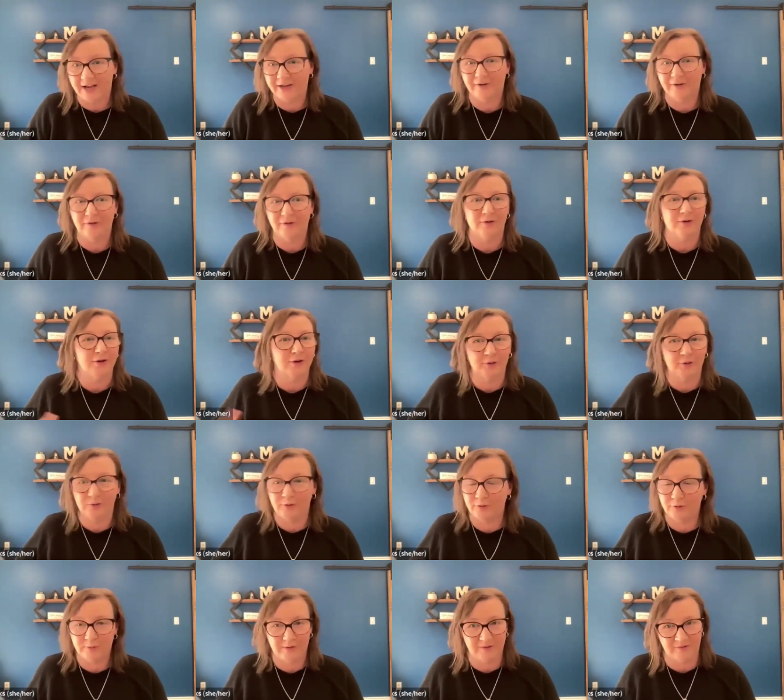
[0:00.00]
hire,
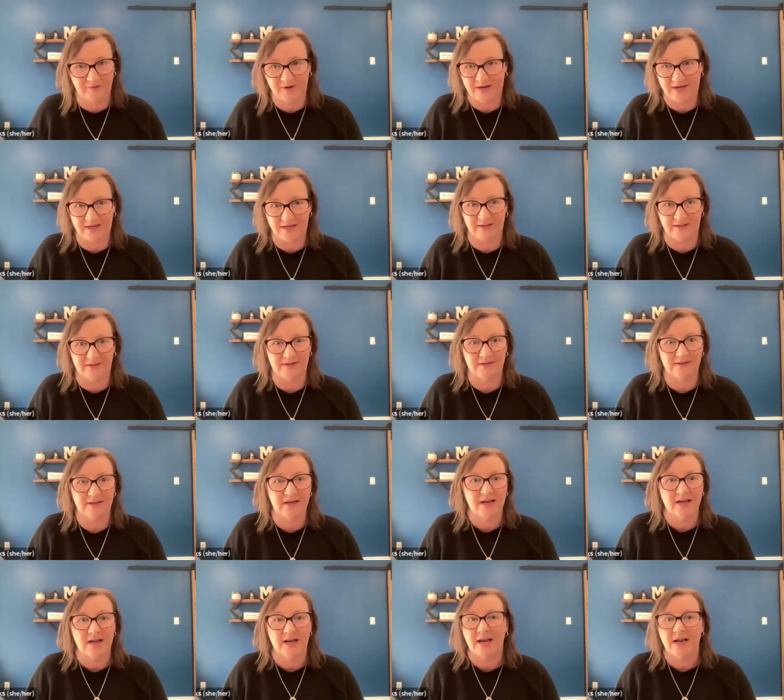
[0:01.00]
who to advance,
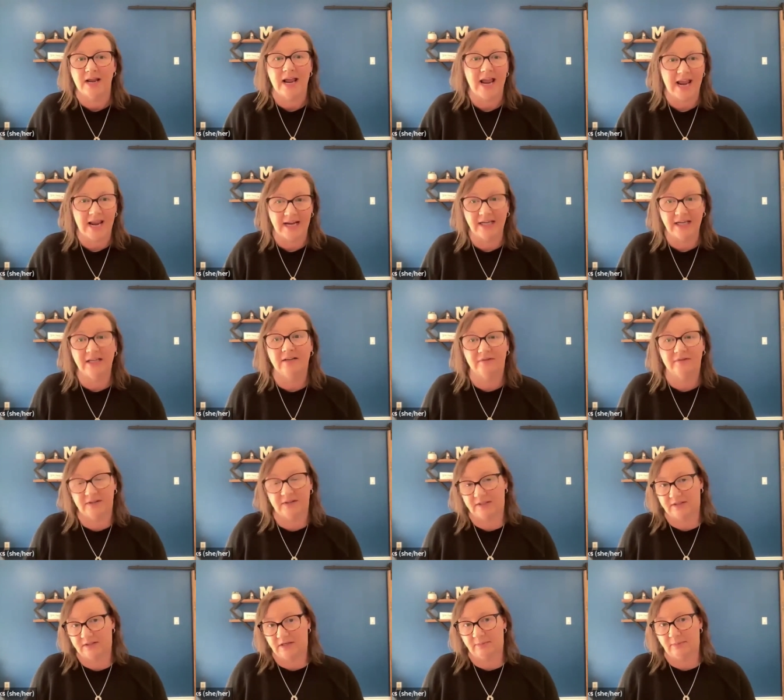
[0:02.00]
any of
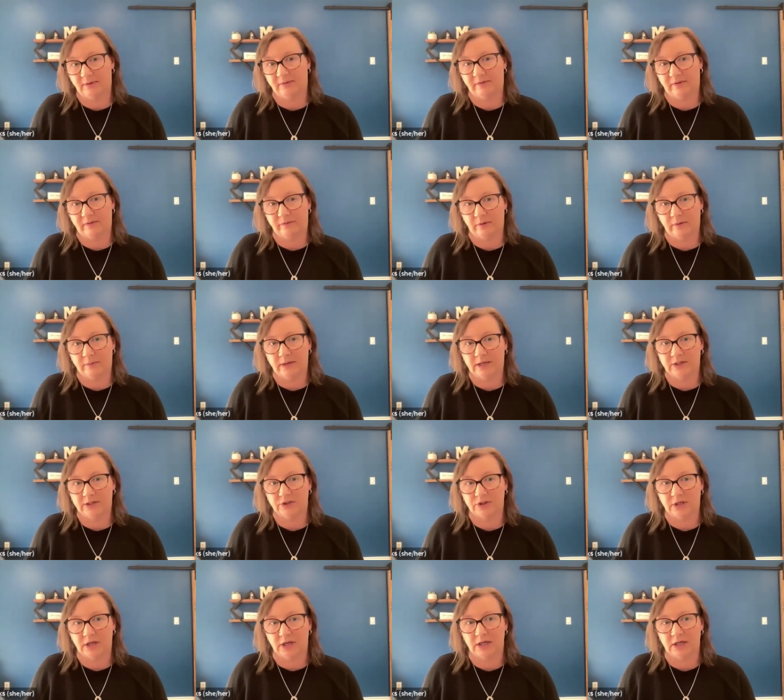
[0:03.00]
this type of
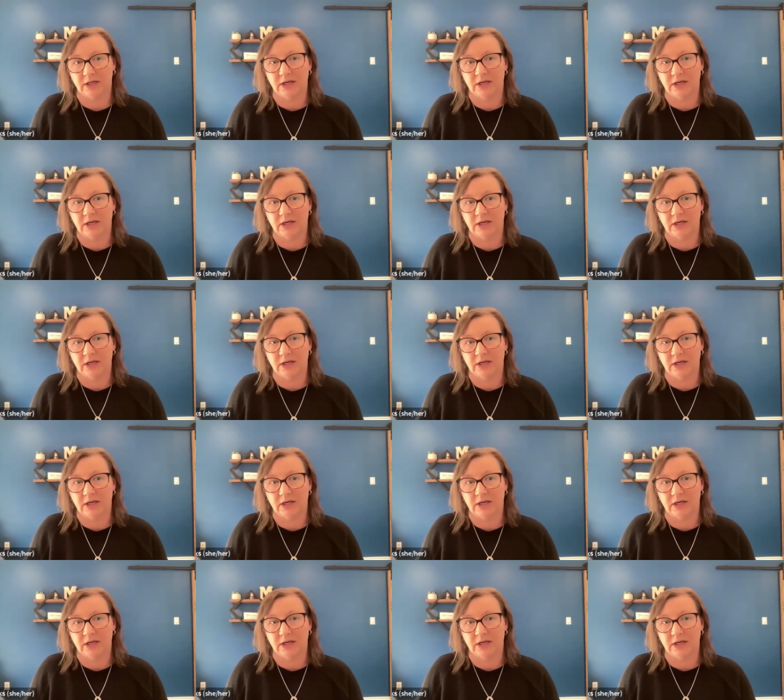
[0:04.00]
information.